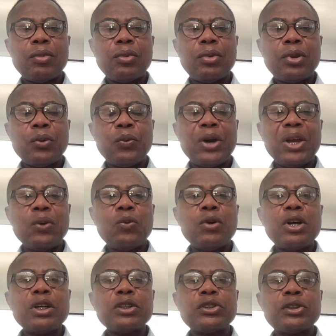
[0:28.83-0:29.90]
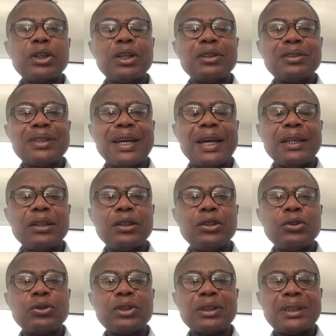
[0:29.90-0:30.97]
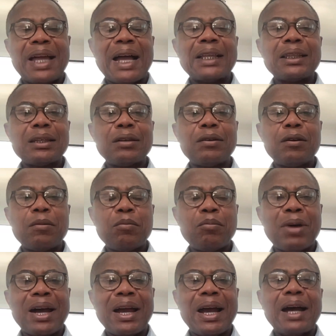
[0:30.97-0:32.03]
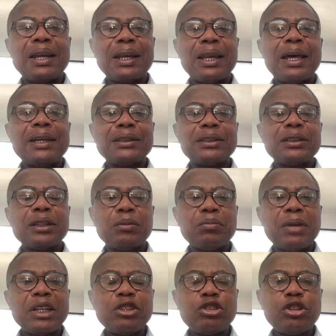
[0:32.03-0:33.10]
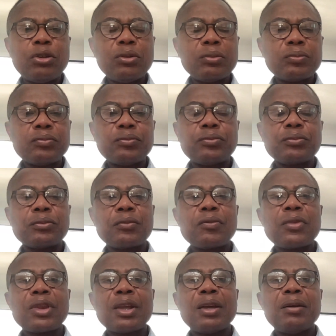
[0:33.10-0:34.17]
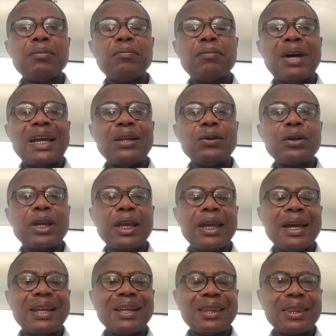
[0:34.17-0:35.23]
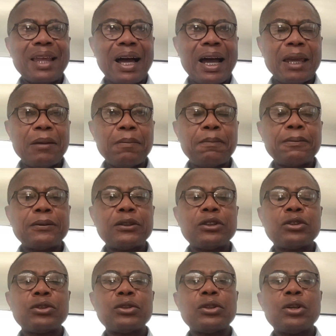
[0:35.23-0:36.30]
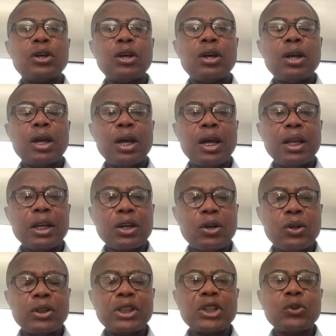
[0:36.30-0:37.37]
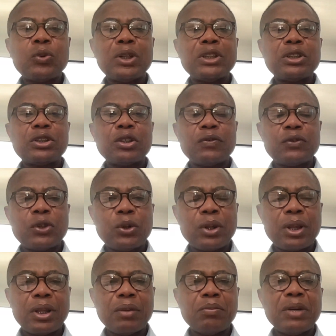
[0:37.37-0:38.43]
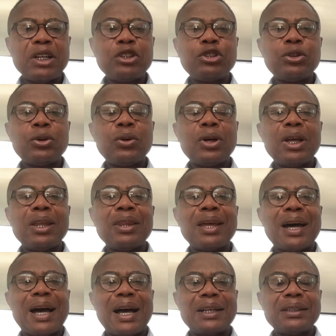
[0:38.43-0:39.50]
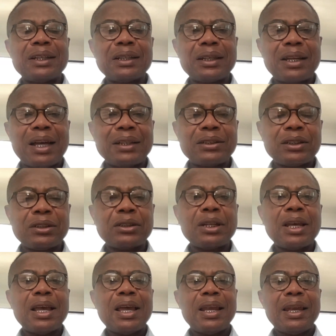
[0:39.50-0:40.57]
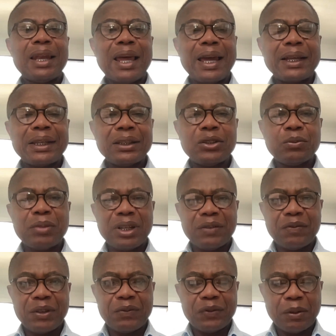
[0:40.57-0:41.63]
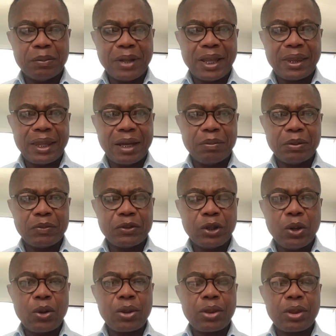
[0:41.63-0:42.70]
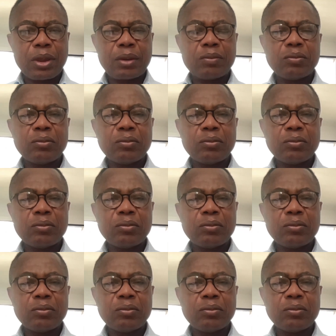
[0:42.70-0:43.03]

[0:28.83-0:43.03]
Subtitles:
the way it works is that you start by analyzing the metro, by looking at the types and the consequences of growth in the metro and the asset classes likely to benefit from that type of growth.